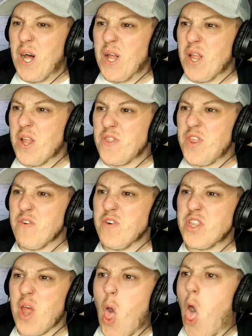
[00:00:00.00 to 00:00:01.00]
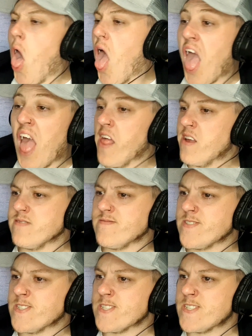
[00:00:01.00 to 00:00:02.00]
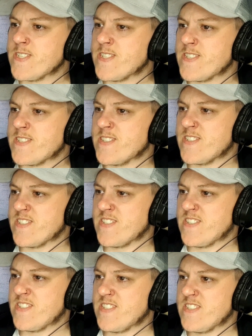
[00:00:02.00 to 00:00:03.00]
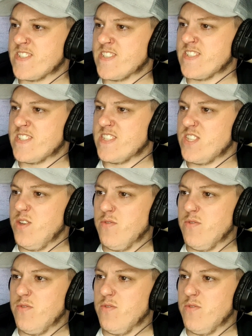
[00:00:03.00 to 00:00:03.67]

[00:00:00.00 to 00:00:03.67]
seems to be the happening here. The question is, what is the source?